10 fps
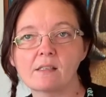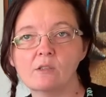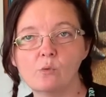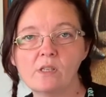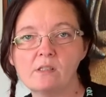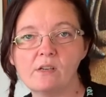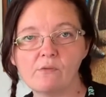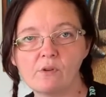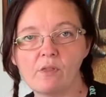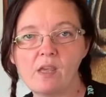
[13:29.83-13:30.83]
doing
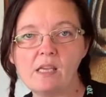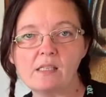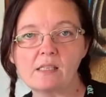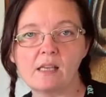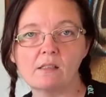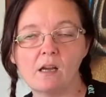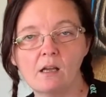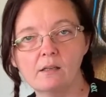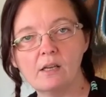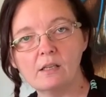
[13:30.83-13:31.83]
different things that
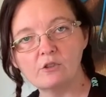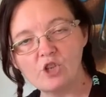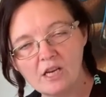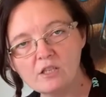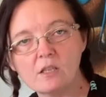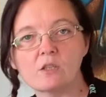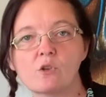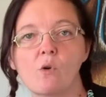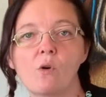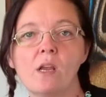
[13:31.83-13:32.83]
change the
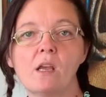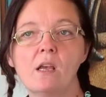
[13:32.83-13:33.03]
story,